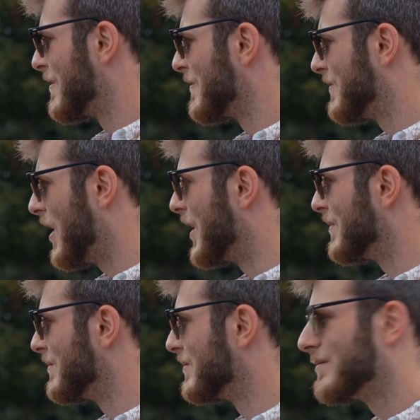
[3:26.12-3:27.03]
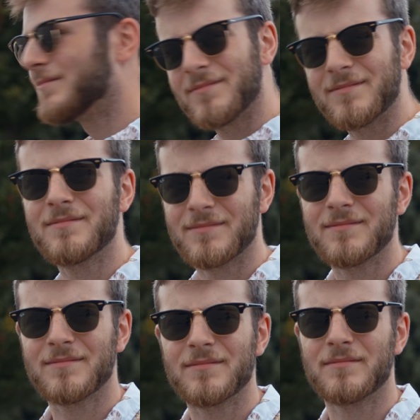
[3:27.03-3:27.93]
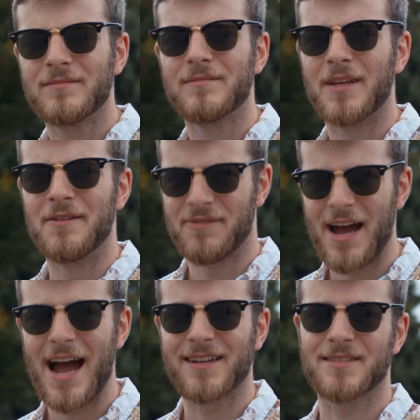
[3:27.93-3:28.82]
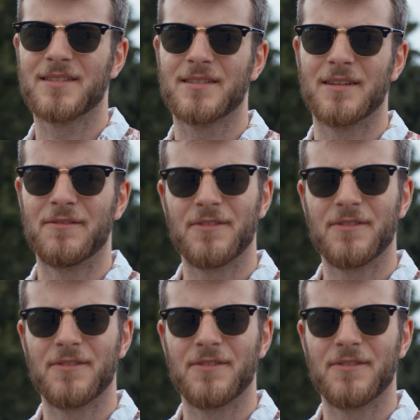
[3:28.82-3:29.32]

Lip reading: fun and fast and